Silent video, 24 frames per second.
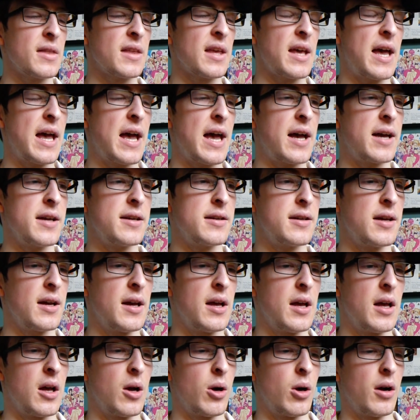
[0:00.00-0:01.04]
And
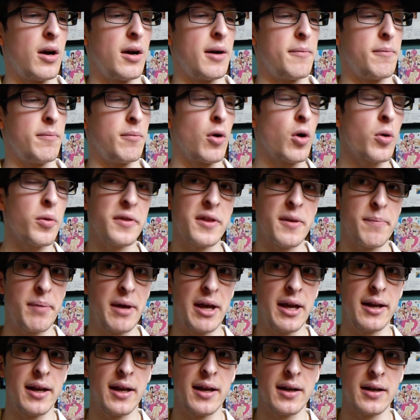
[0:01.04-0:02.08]
more of the
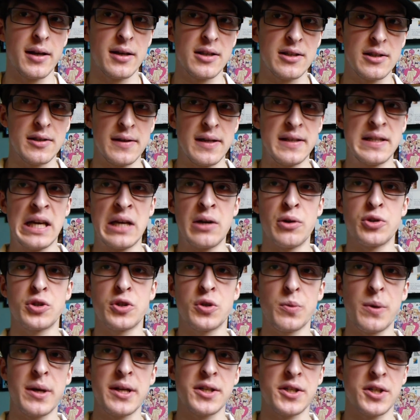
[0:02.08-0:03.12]
baiting, Nintendo
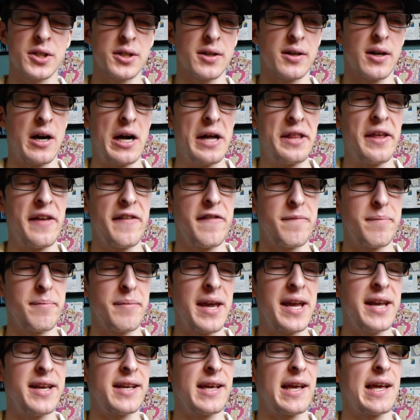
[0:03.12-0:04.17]
Switch, they've
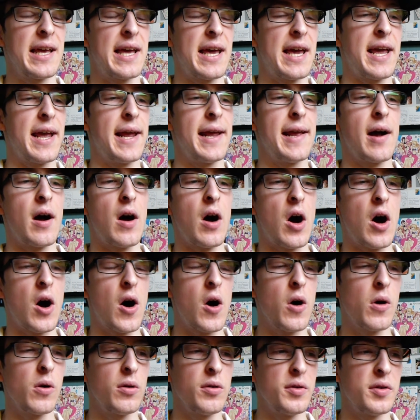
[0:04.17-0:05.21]
made a
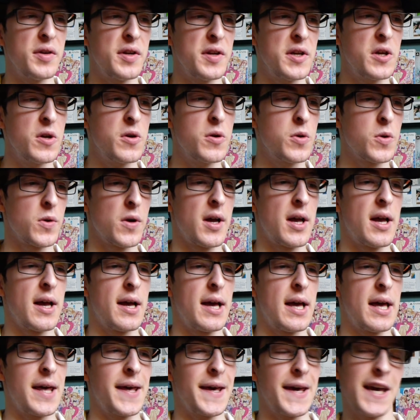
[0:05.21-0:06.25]
all-new
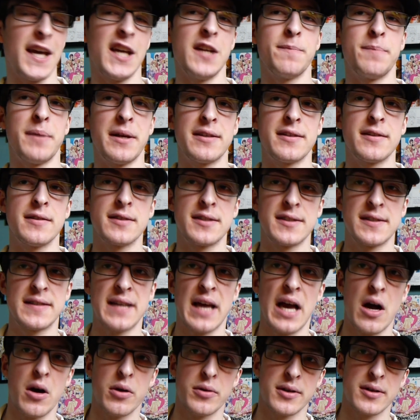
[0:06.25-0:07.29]
8-bit
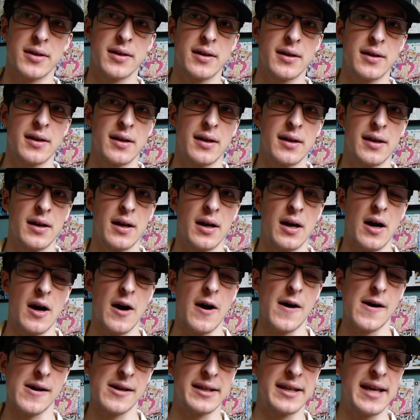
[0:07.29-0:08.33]
styled
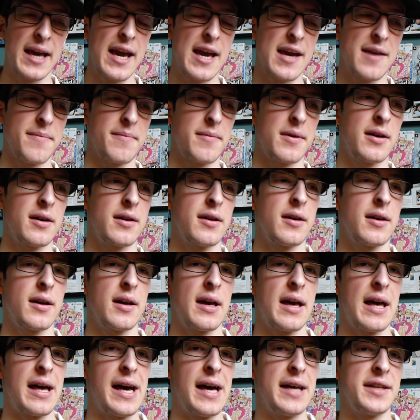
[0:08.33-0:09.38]
game
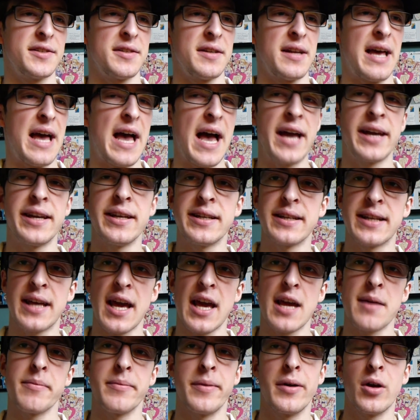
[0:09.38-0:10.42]
as an added
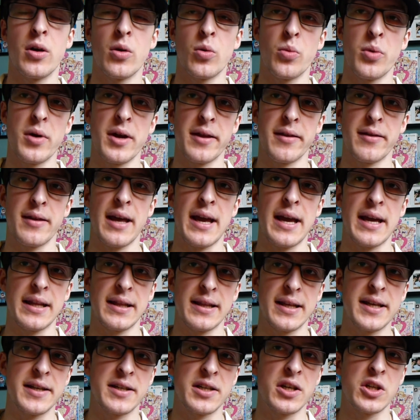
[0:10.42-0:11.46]
game with
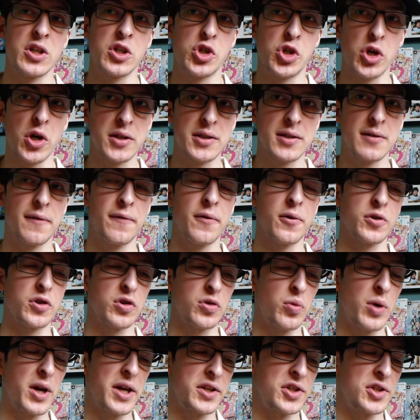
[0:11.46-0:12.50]
Elite just for
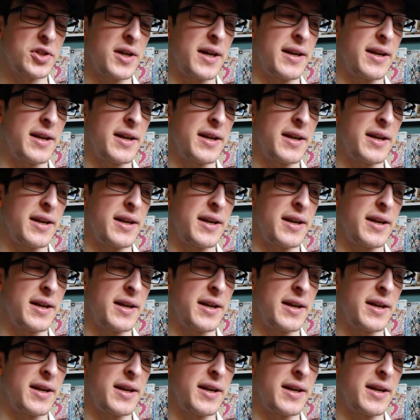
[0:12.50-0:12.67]
Switch.